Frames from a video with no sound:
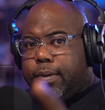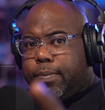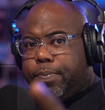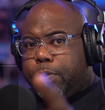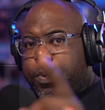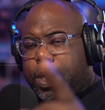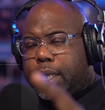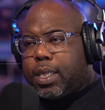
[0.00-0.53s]

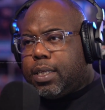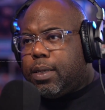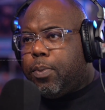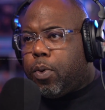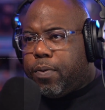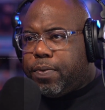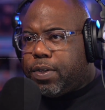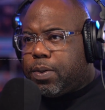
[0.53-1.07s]
would like to see
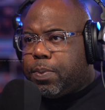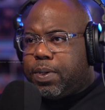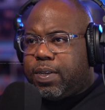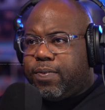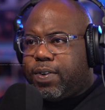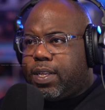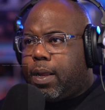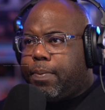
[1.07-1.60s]
more of this
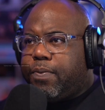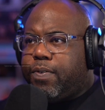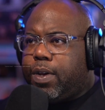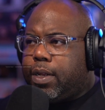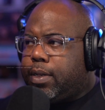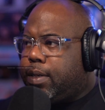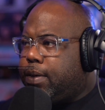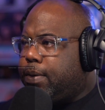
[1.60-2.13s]
specific type of
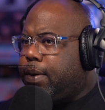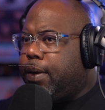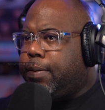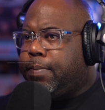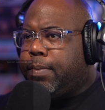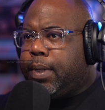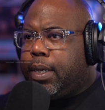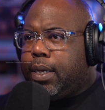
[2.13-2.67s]
content, okay?
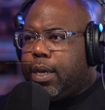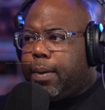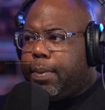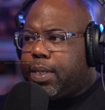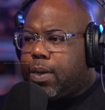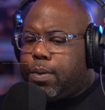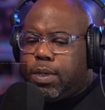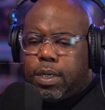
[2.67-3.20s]
Let's
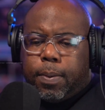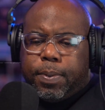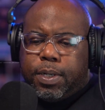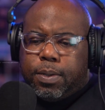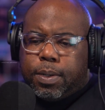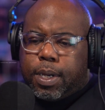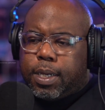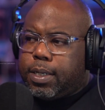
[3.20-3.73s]
go and jump
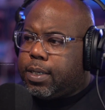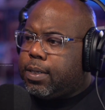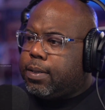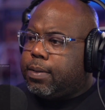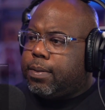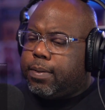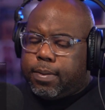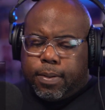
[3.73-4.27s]
into it, guys.
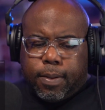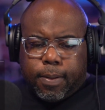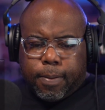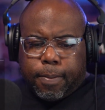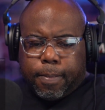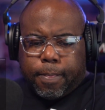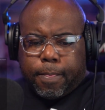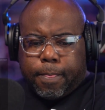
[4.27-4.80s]

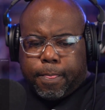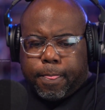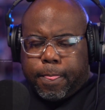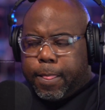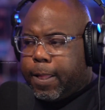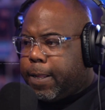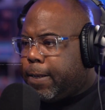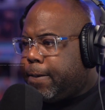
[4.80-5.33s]

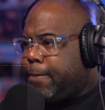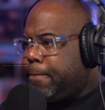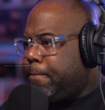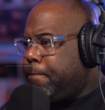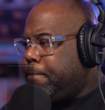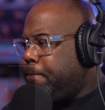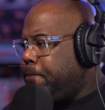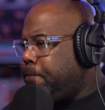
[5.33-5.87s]

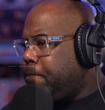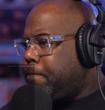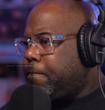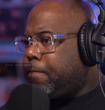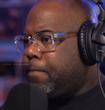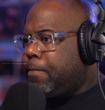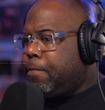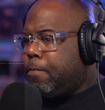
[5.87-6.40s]

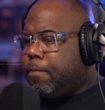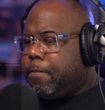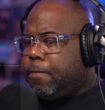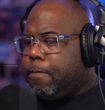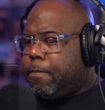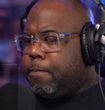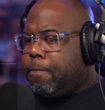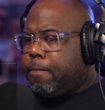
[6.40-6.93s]

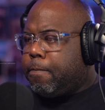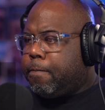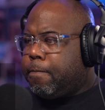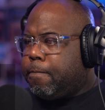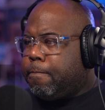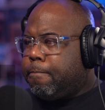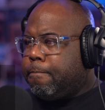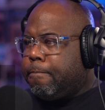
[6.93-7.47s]

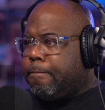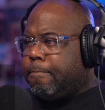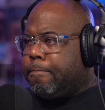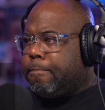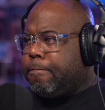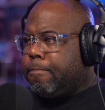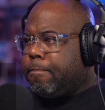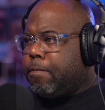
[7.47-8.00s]

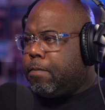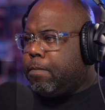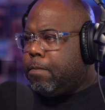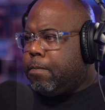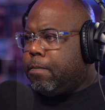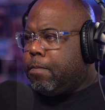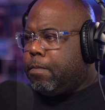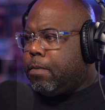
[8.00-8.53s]

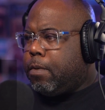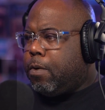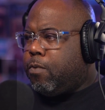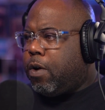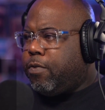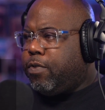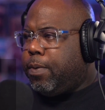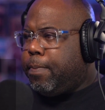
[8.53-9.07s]

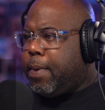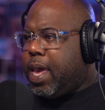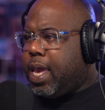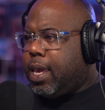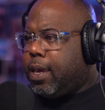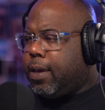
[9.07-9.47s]
Ralphie May.